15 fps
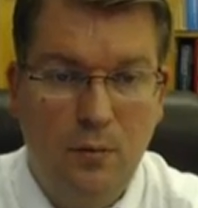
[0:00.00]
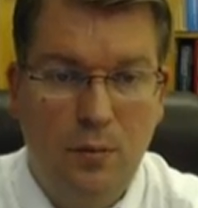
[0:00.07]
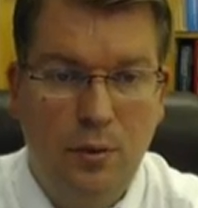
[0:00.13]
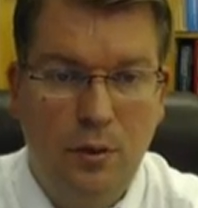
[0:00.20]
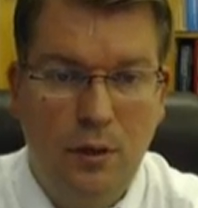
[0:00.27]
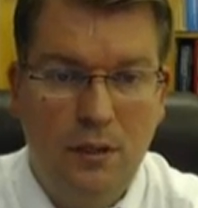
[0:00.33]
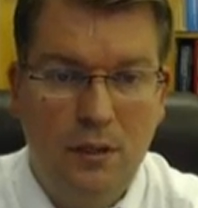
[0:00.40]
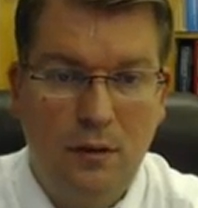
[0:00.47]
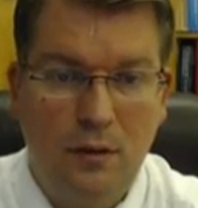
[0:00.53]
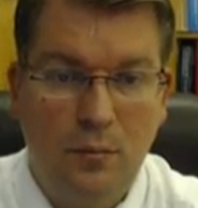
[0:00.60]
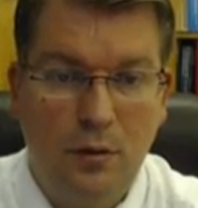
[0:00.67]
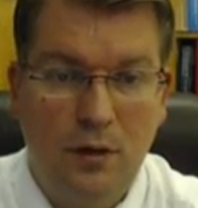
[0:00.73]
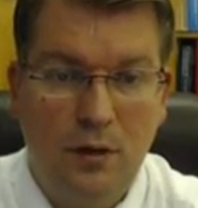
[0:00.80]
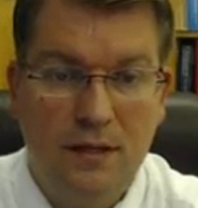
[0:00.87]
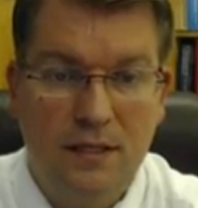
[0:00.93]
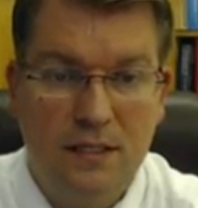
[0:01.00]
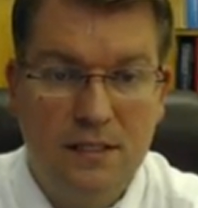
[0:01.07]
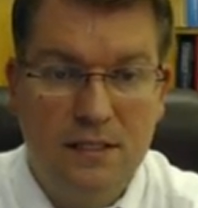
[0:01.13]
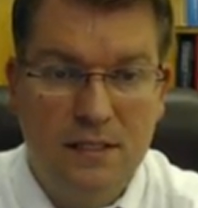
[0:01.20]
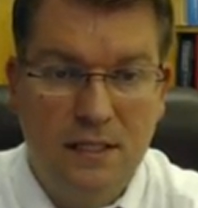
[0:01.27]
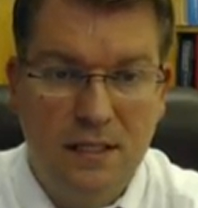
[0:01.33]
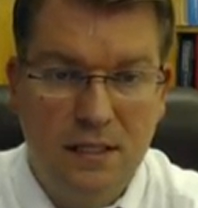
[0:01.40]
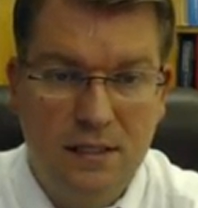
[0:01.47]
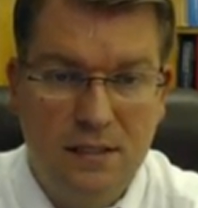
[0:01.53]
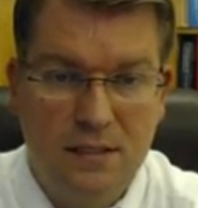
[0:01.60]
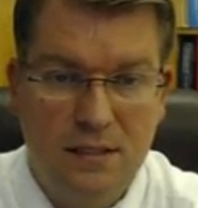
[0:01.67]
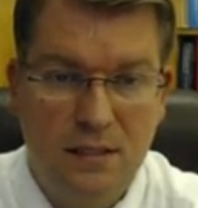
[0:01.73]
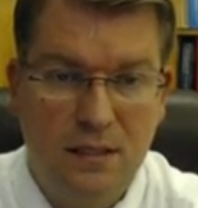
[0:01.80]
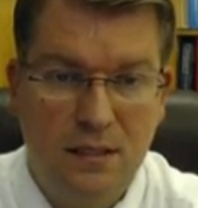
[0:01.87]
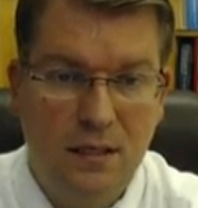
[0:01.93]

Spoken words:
Put parentheses